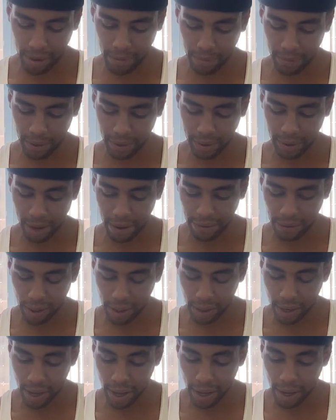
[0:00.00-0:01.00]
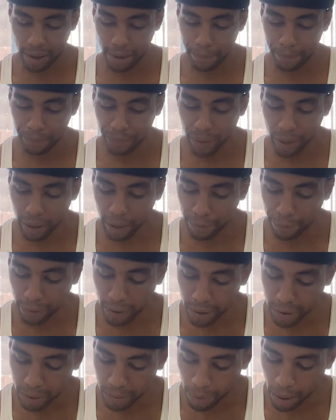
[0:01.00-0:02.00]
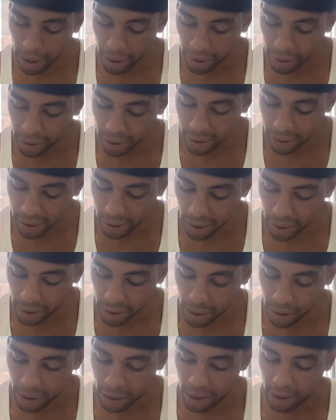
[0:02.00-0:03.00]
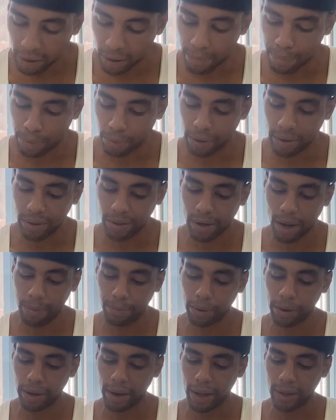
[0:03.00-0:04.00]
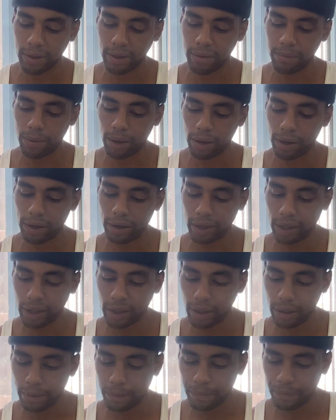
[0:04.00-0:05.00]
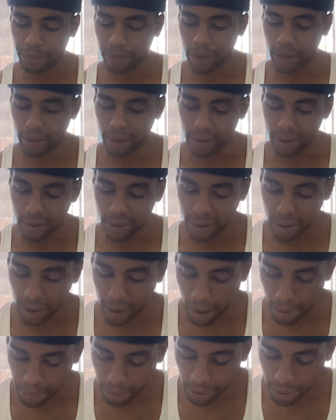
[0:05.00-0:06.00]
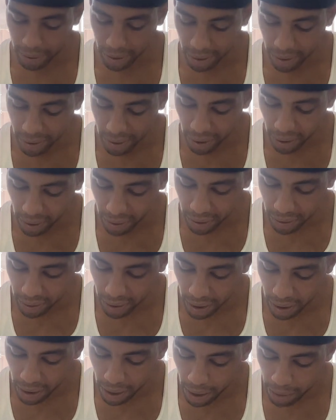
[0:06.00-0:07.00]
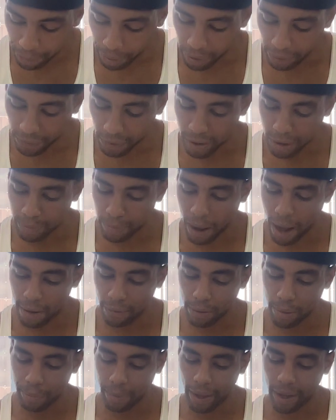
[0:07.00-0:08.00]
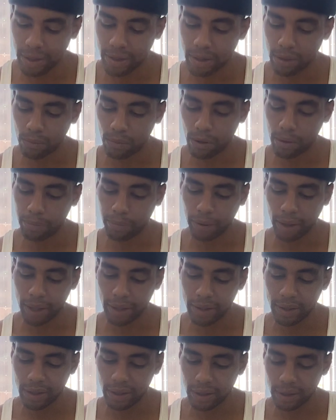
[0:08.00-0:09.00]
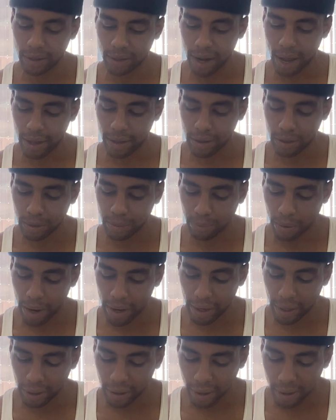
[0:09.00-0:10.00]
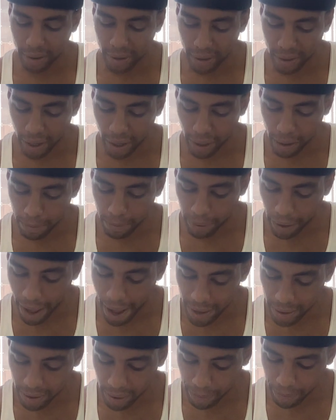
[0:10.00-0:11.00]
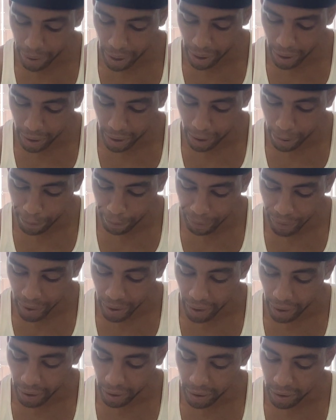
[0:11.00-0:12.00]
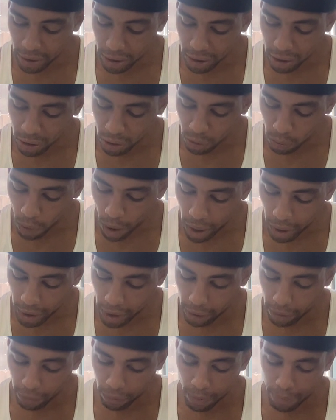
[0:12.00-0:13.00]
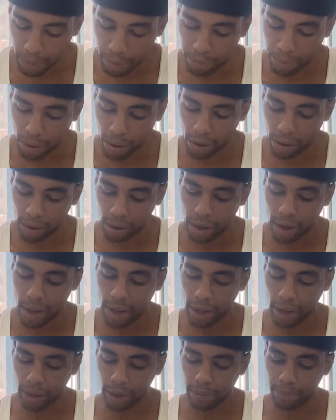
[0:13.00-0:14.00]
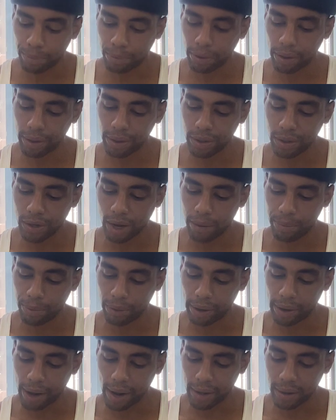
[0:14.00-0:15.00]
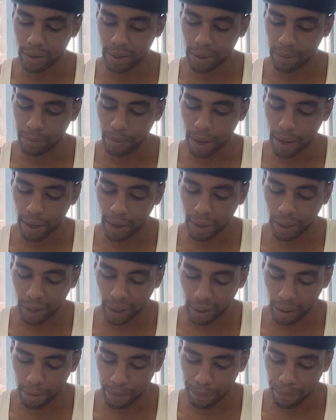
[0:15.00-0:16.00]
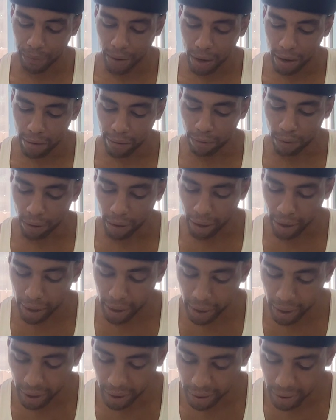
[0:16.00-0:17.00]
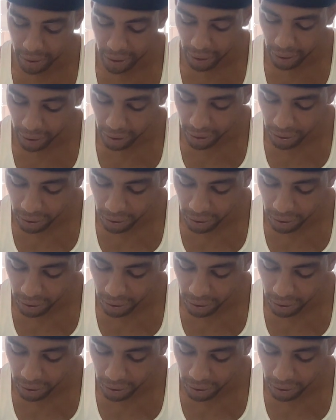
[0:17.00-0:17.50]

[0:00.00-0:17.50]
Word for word: him the seventh day. If it is spreading in the skin, the priest shall pronounce him unclean. This is a leprous disease. But if the spot remains in one place and does not spread in the skin but has abated, it is a swelling from the burn, and the priest shall pronounce him clean, for it is the